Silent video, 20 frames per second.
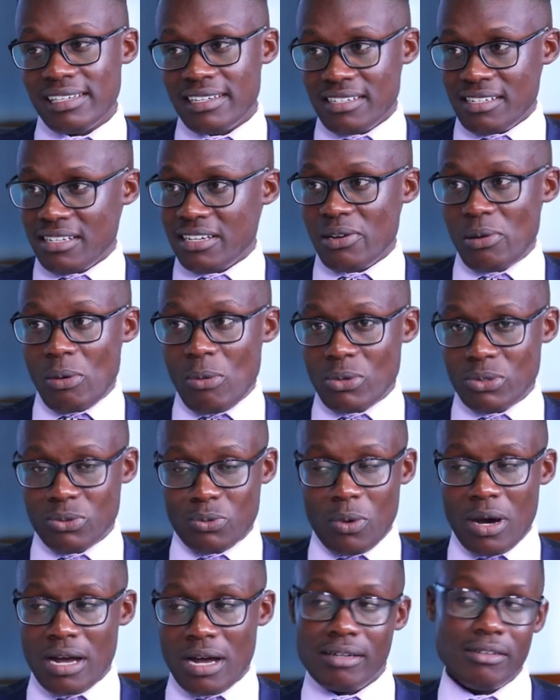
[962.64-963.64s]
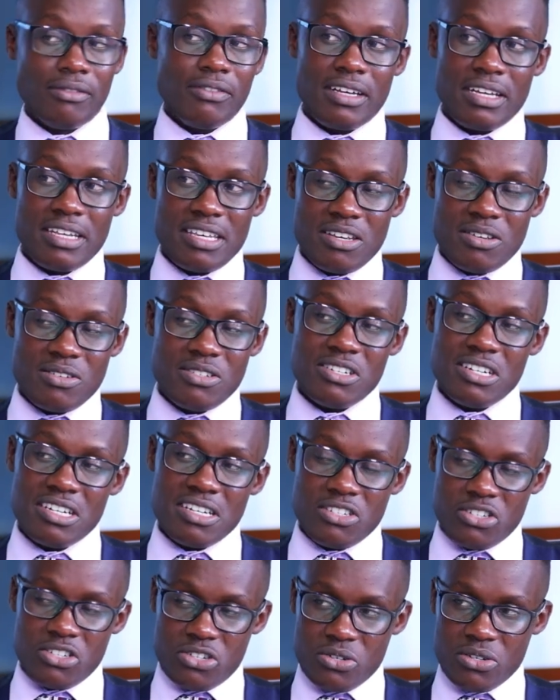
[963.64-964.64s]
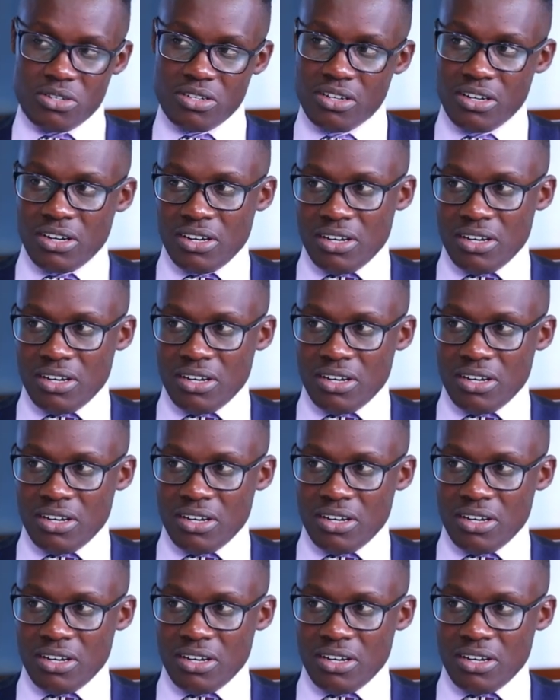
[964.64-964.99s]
listing was one of the huge issues